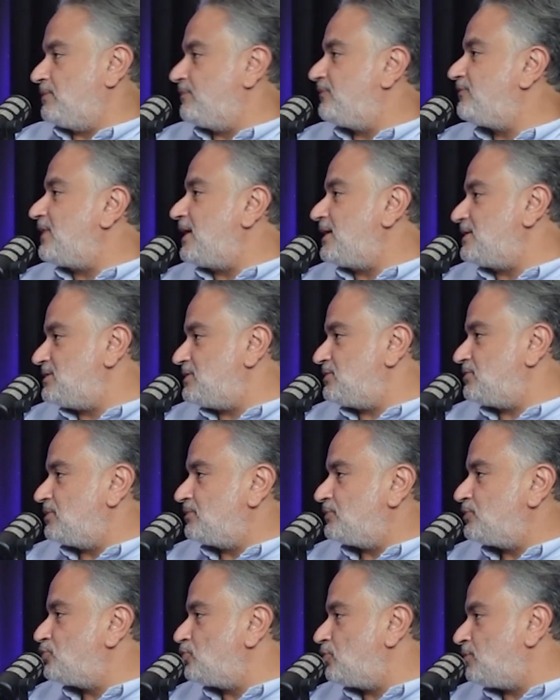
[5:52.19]
Mfadi or
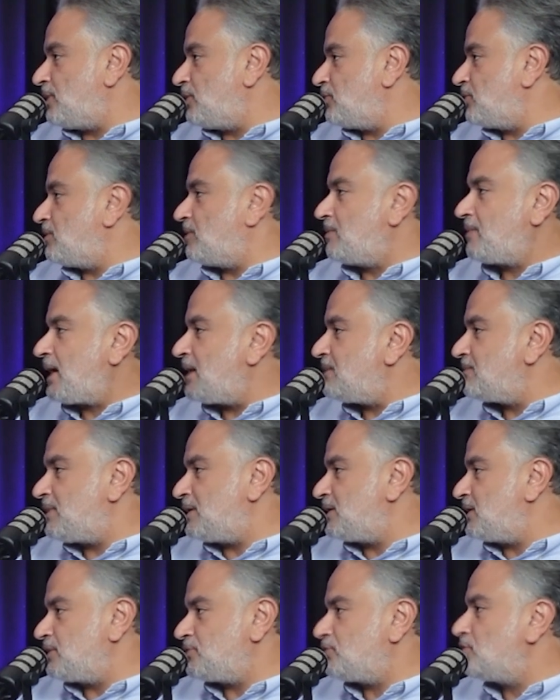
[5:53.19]
Mtouma or
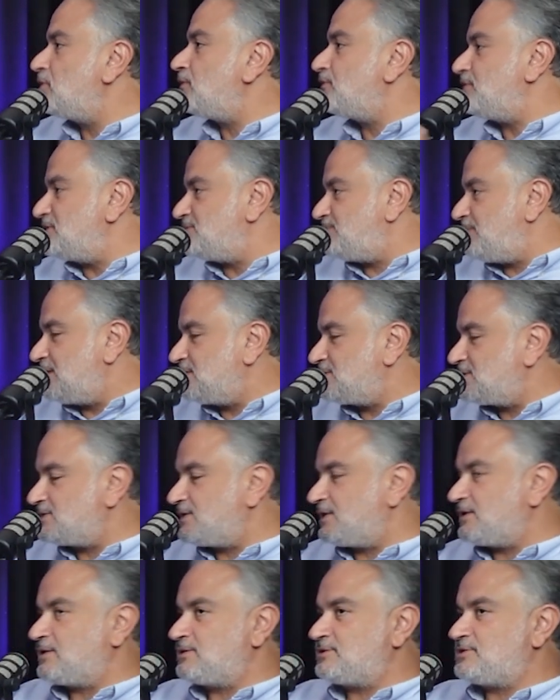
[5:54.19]
Muhammad and all of these places,
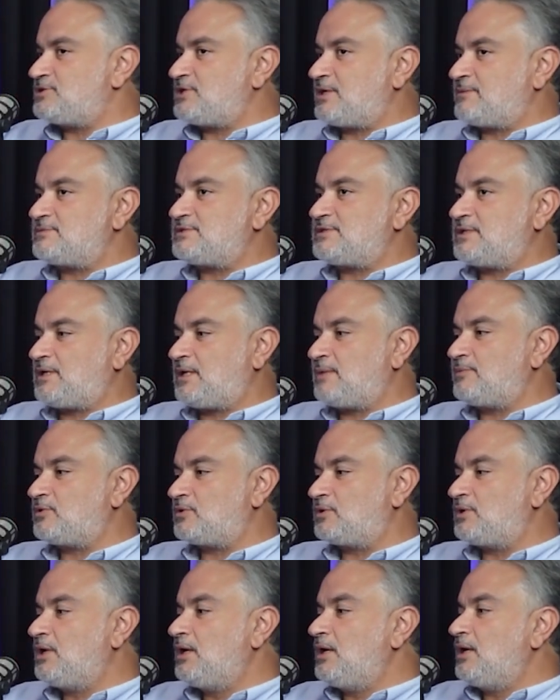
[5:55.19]
hidden gems in
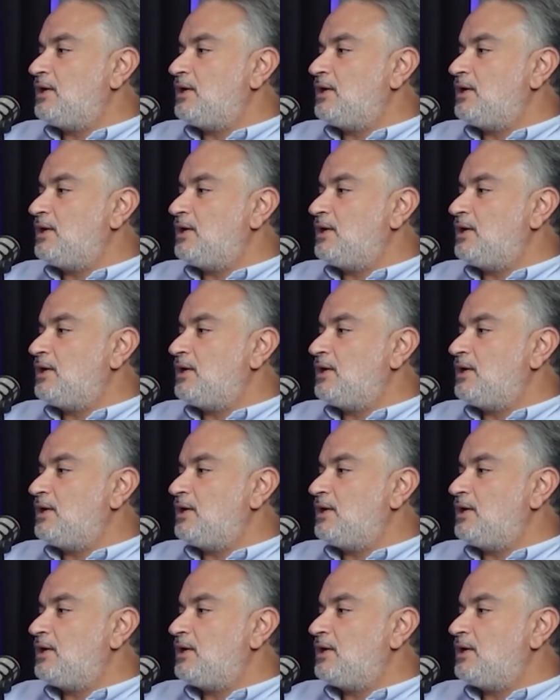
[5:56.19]
Lebanon,